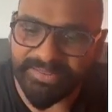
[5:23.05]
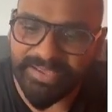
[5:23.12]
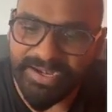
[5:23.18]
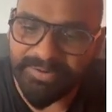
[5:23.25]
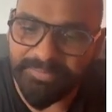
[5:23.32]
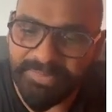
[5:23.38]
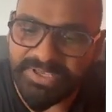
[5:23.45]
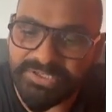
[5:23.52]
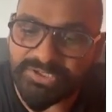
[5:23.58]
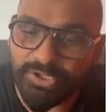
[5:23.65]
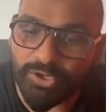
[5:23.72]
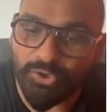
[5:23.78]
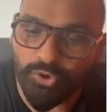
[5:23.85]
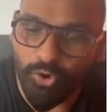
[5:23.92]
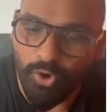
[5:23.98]
that means
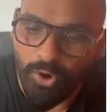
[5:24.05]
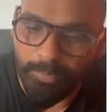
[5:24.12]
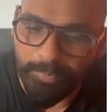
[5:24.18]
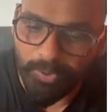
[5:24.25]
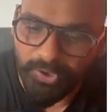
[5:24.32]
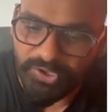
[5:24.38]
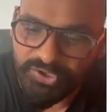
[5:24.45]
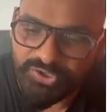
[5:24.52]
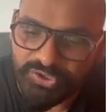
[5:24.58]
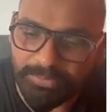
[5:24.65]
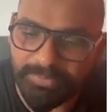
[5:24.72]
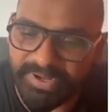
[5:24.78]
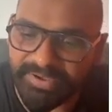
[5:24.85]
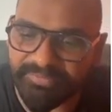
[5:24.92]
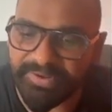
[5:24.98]
the low
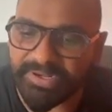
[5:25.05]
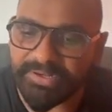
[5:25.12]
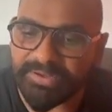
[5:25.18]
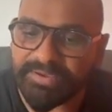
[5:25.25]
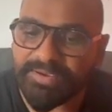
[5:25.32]
potassium level,